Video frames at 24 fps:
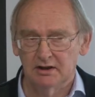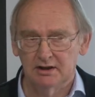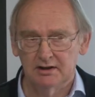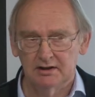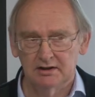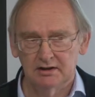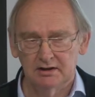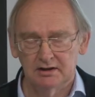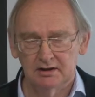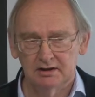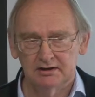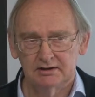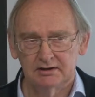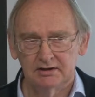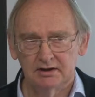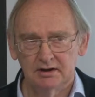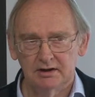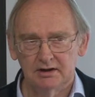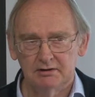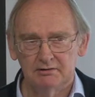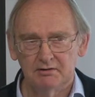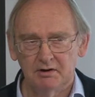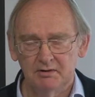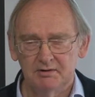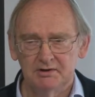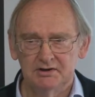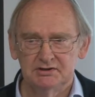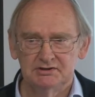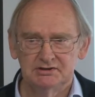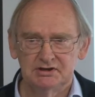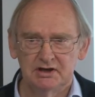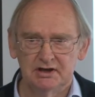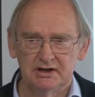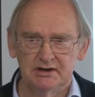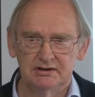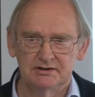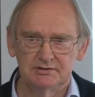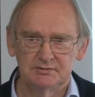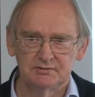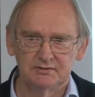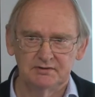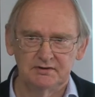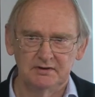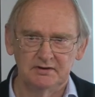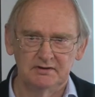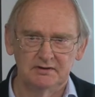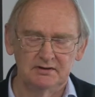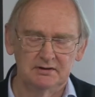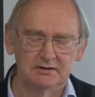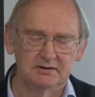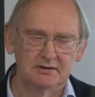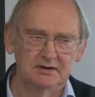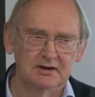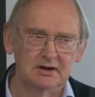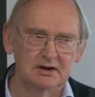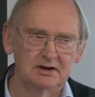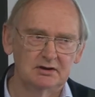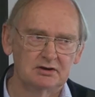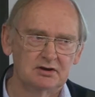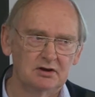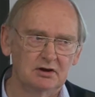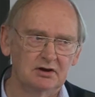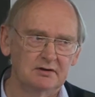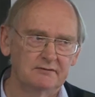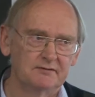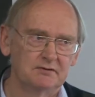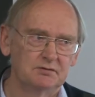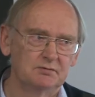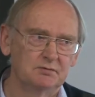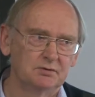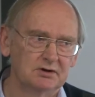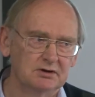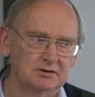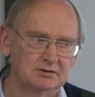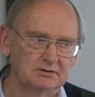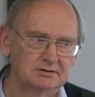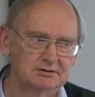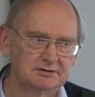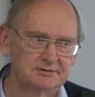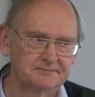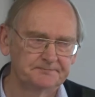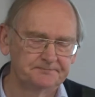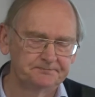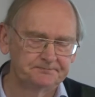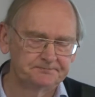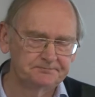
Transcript: a growing change within the archival world